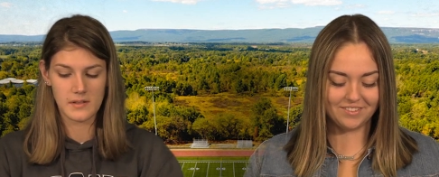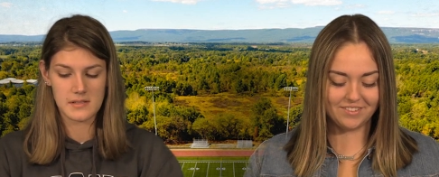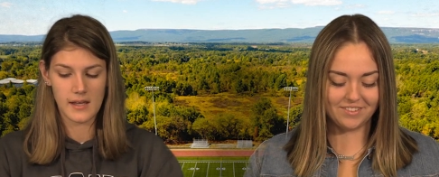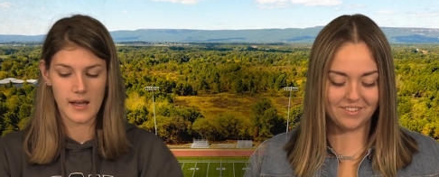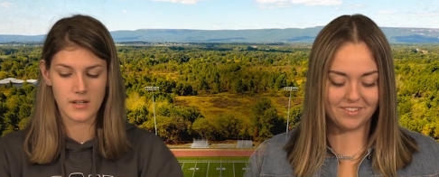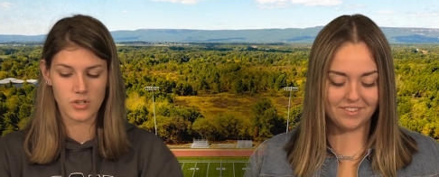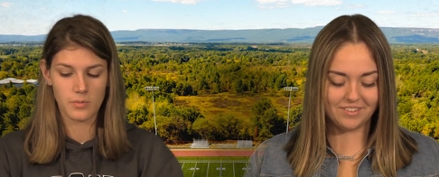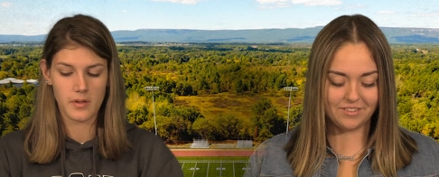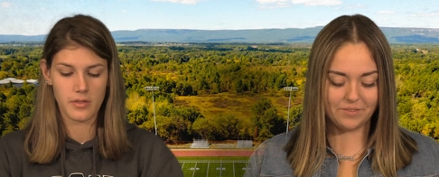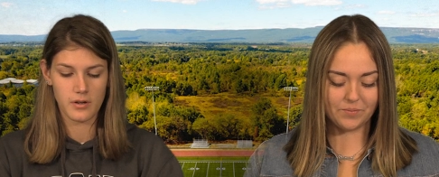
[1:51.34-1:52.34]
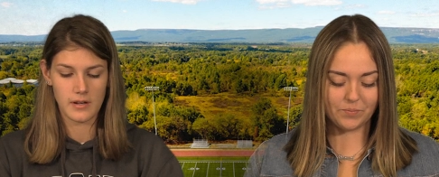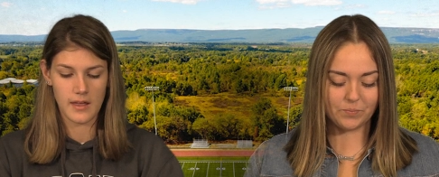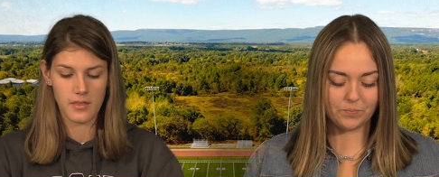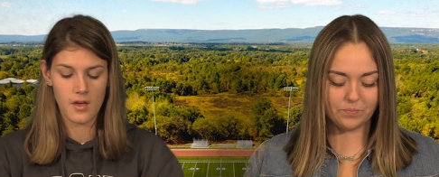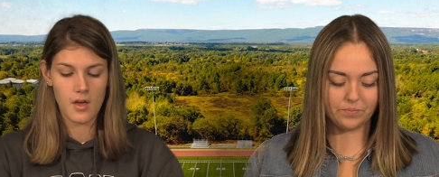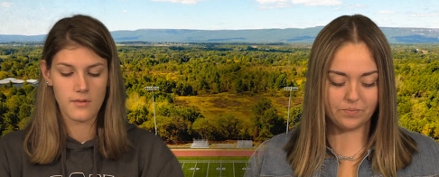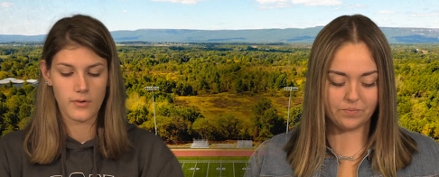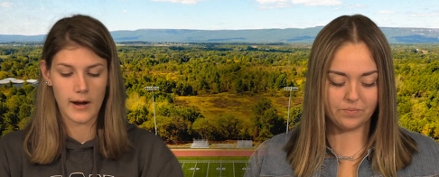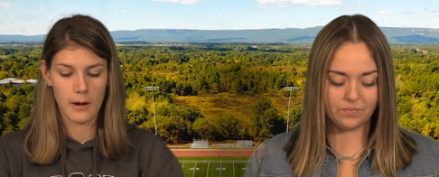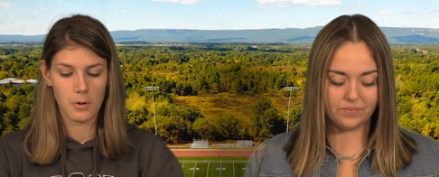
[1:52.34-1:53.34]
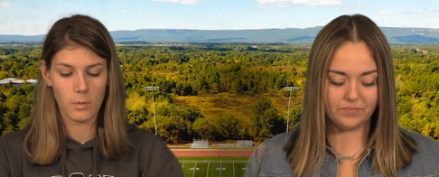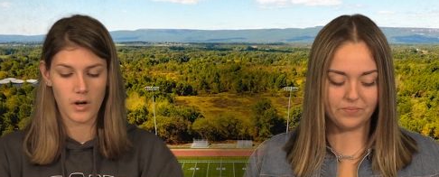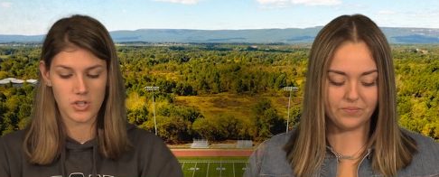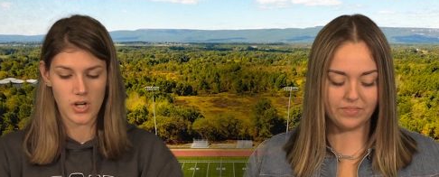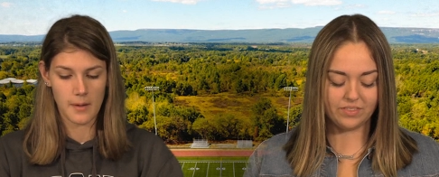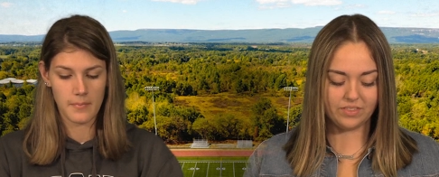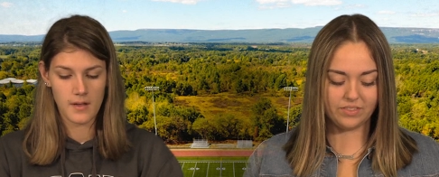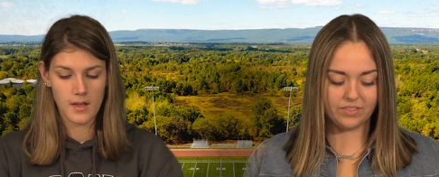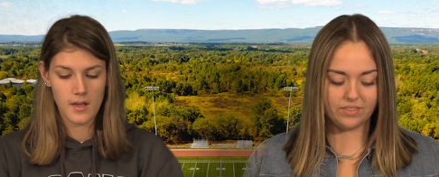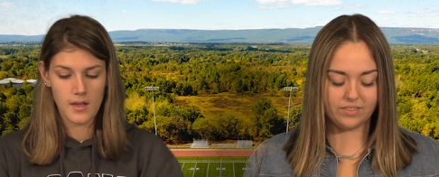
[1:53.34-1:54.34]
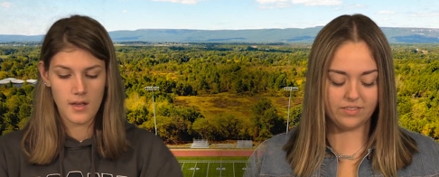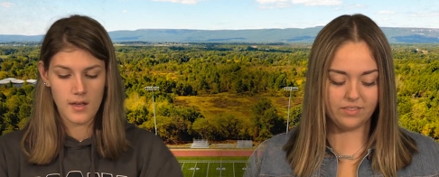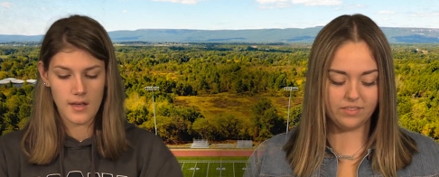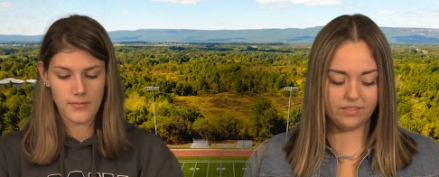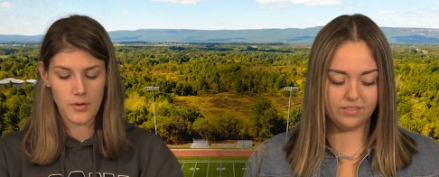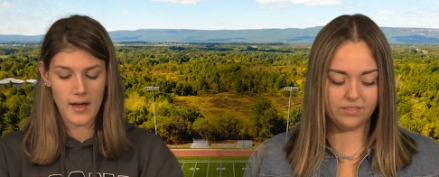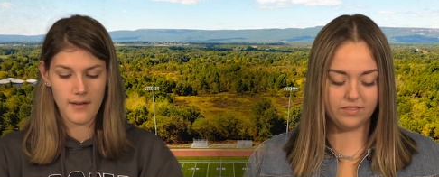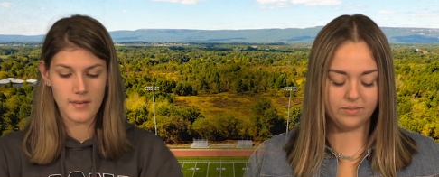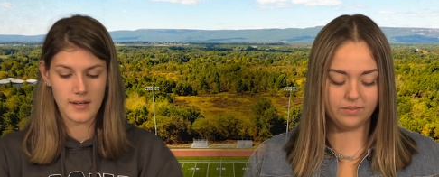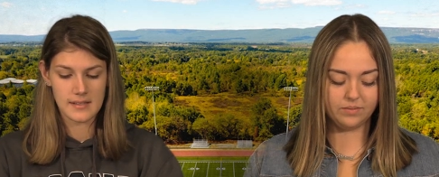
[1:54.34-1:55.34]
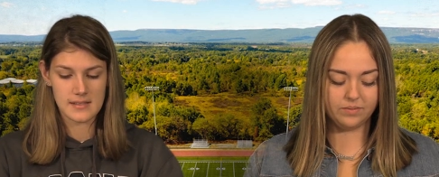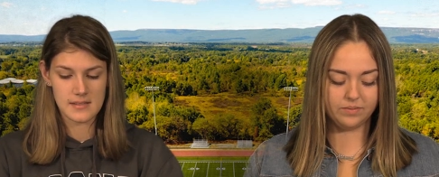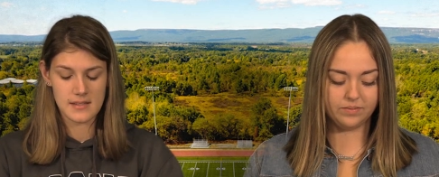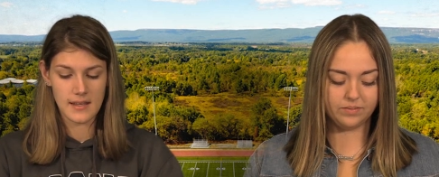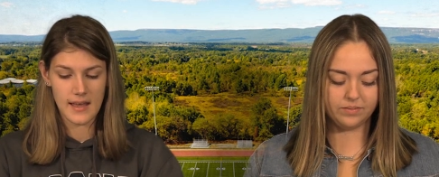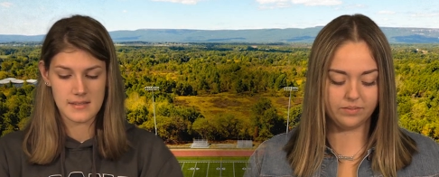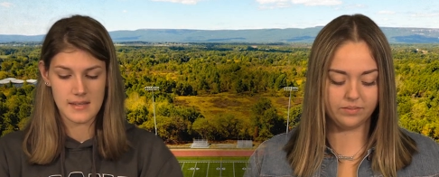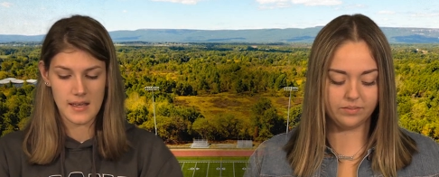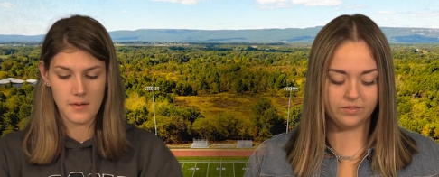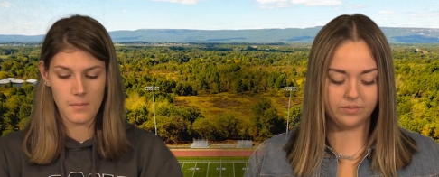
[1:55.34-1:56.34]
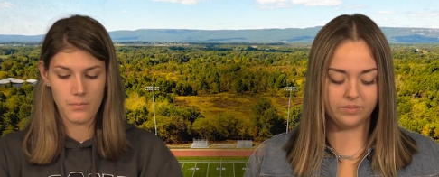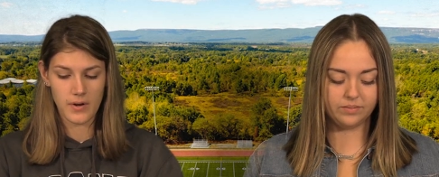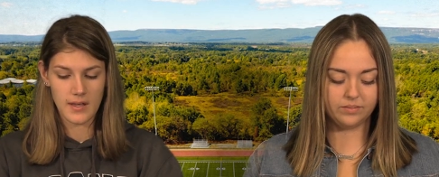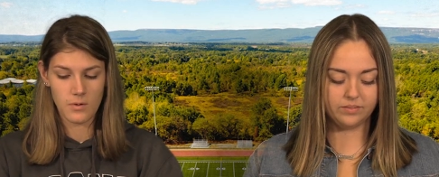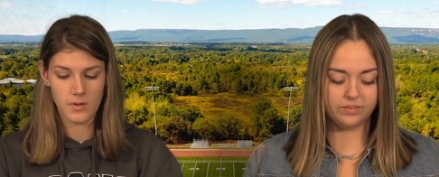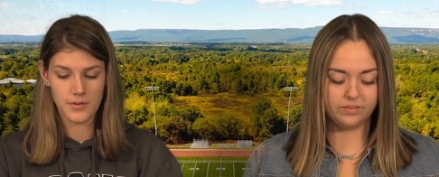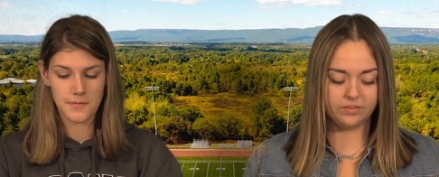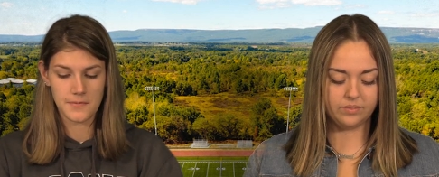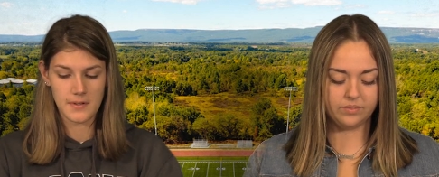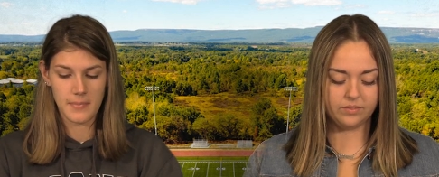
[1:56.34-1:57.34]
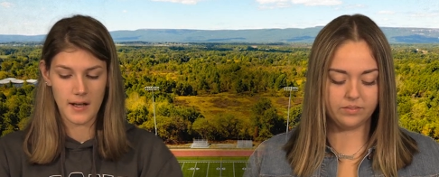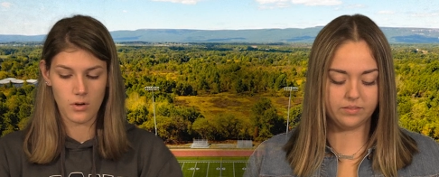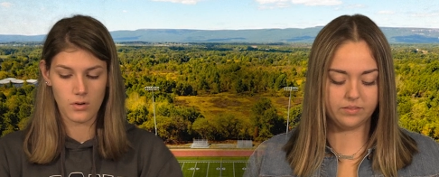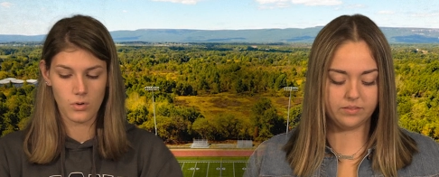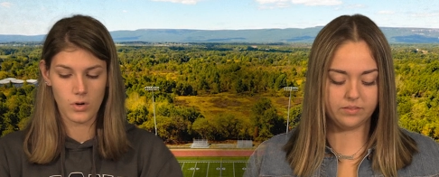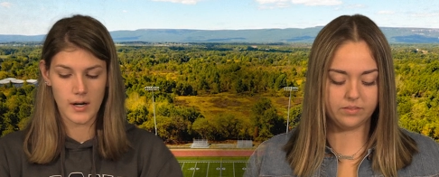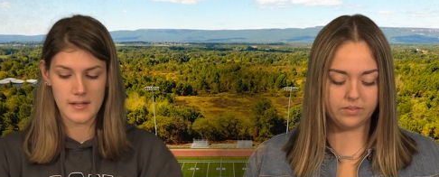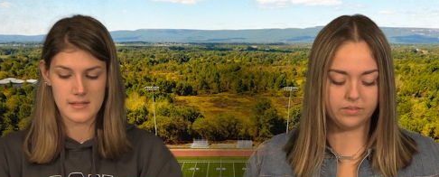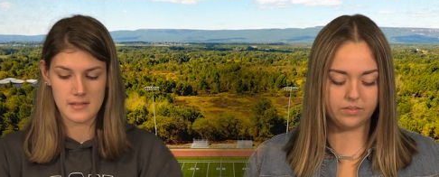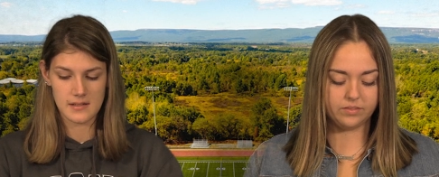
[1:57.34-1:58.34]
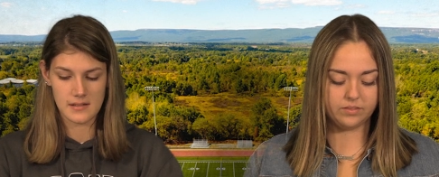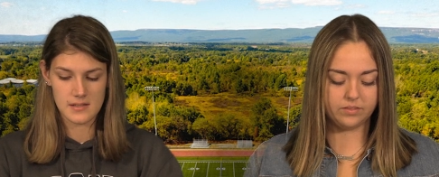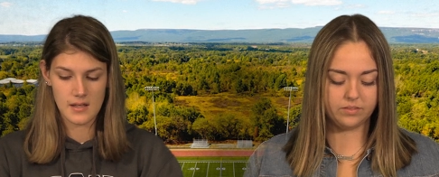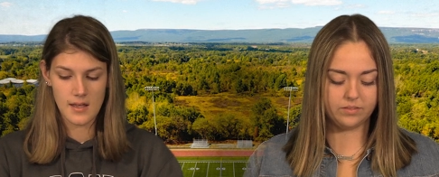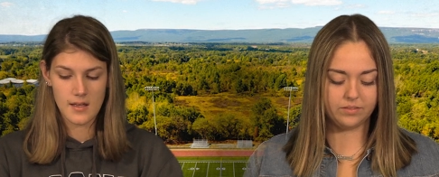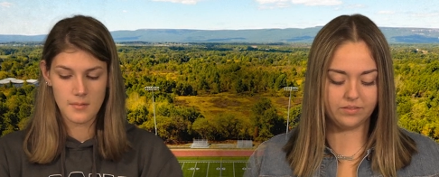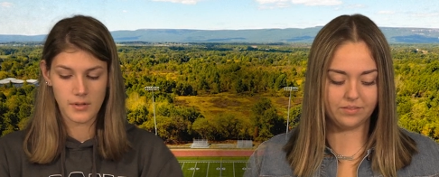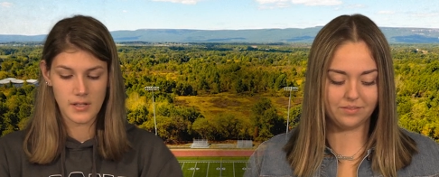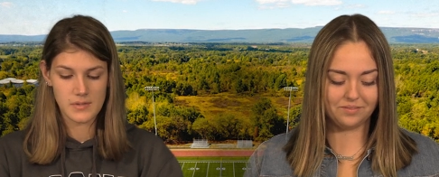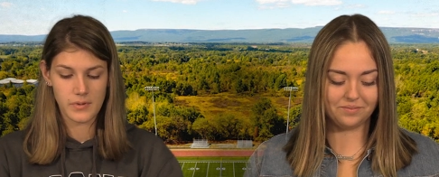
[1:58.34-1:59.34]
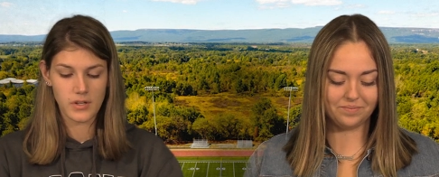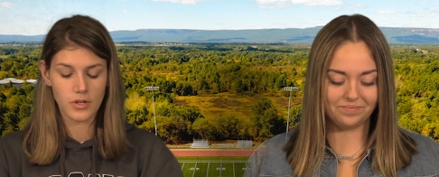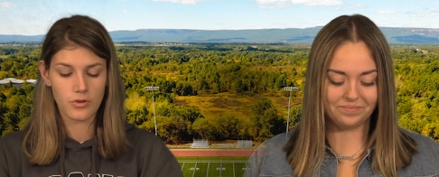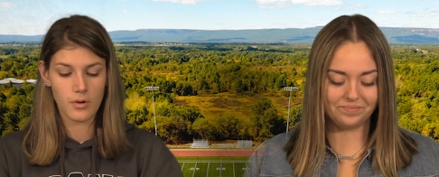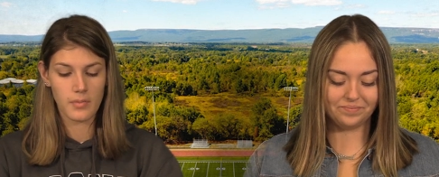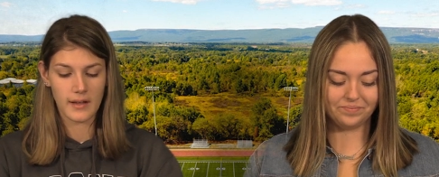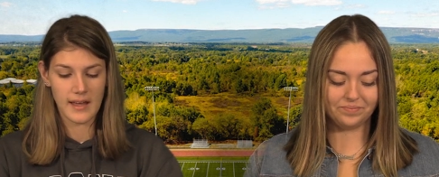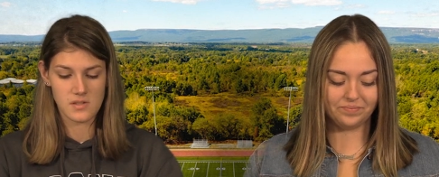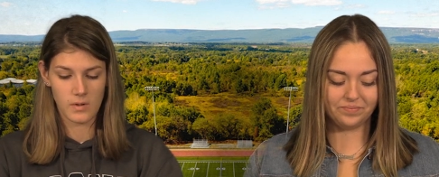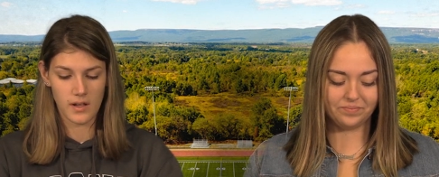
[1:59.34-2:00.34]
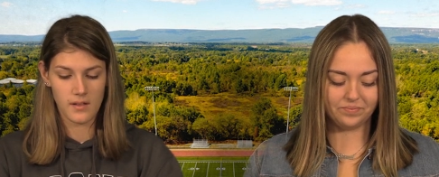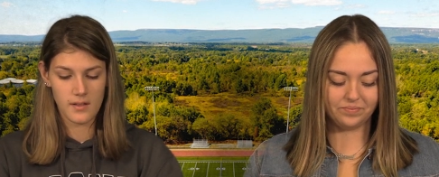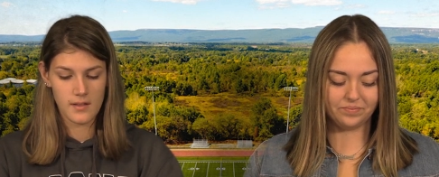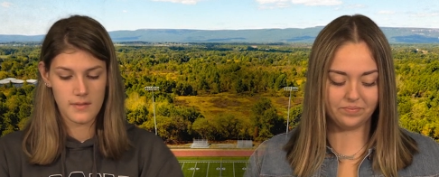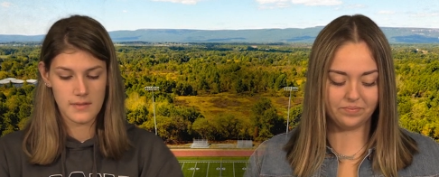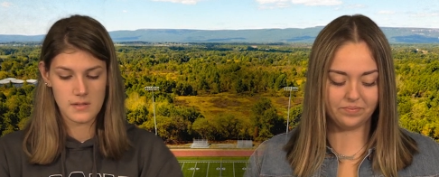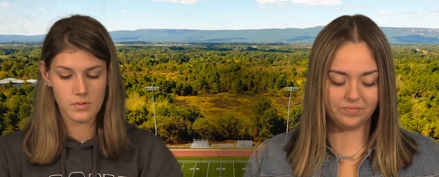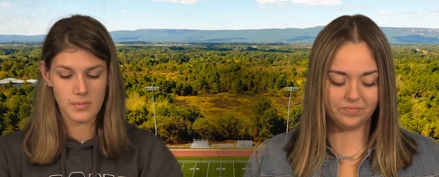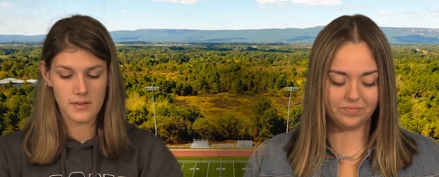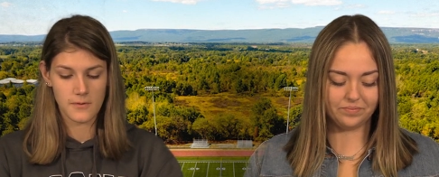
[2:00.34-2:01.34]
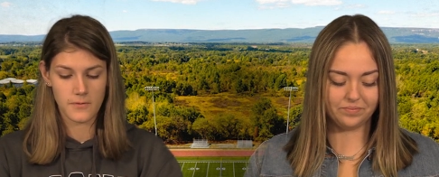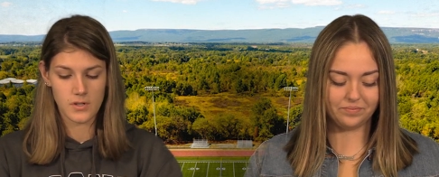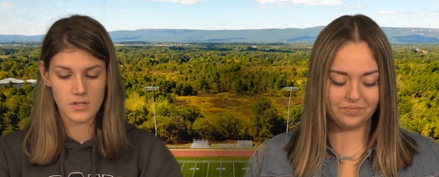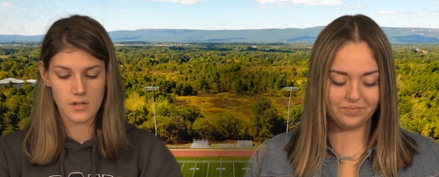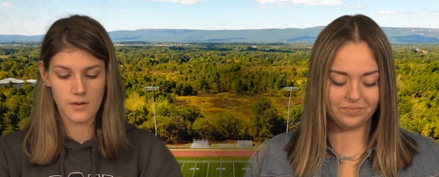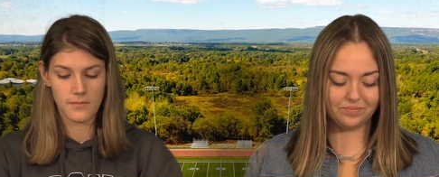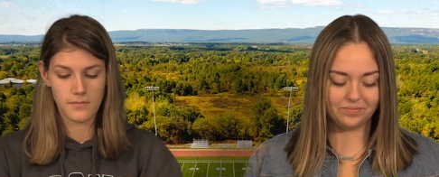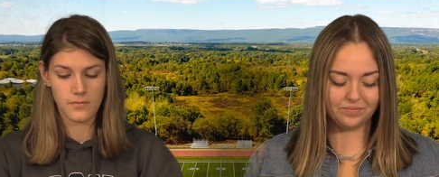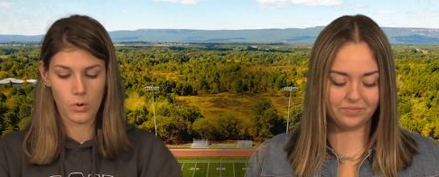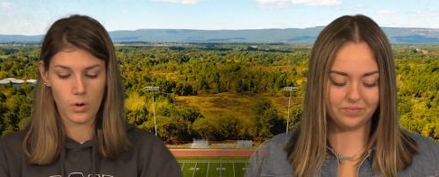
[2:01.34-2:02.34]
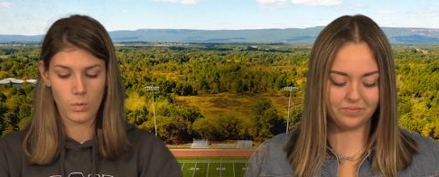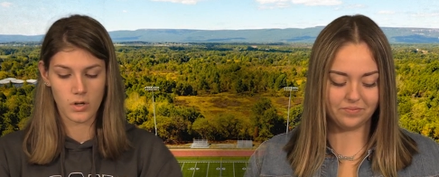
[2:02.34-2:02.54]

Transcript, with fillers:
Speaker 1: Wednesday, October 30th for our workshop. If you have an existing essay, bring it with your feedback or assistance. Please bring your Chromebook as well. This will be the first of four